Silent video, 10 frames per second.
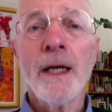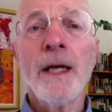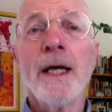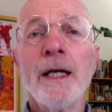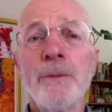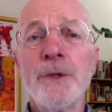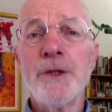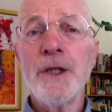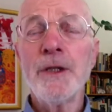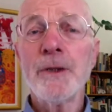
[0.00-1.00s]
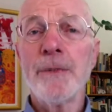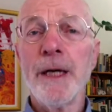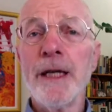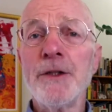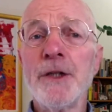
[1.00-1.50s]
And in particular,
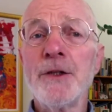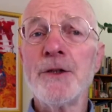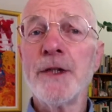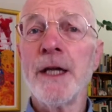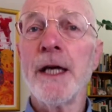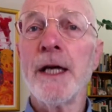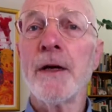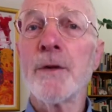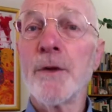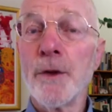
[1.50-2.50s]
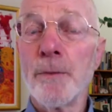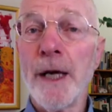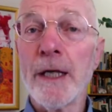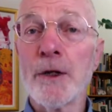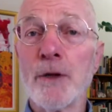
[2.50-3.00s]
pay attention to how the
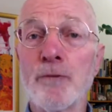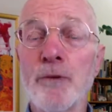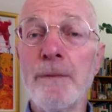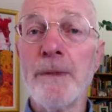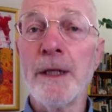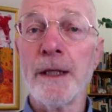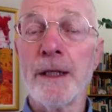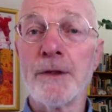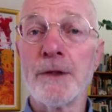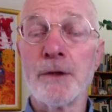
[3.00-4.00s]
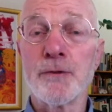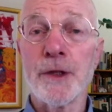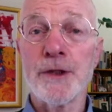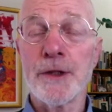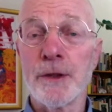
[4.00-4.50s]
back of the rib cage is
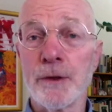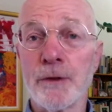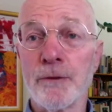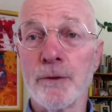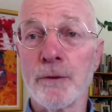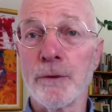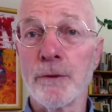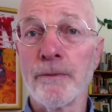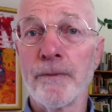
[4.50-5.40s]
resting on the floor.